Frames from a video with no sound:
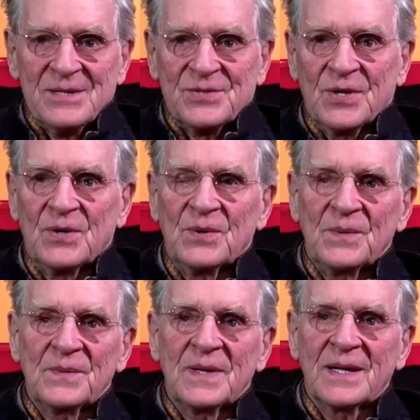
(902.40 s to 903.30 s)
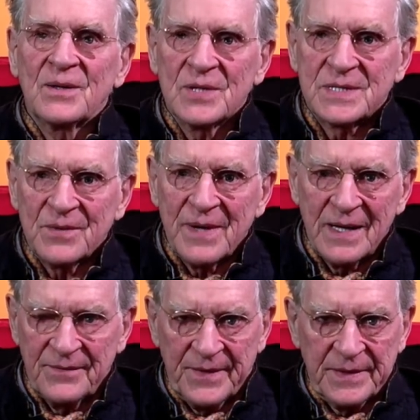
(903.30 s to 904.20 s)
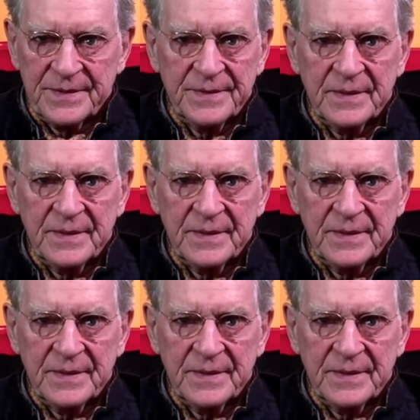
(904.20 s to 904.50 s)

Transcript: So I know it's irrelevant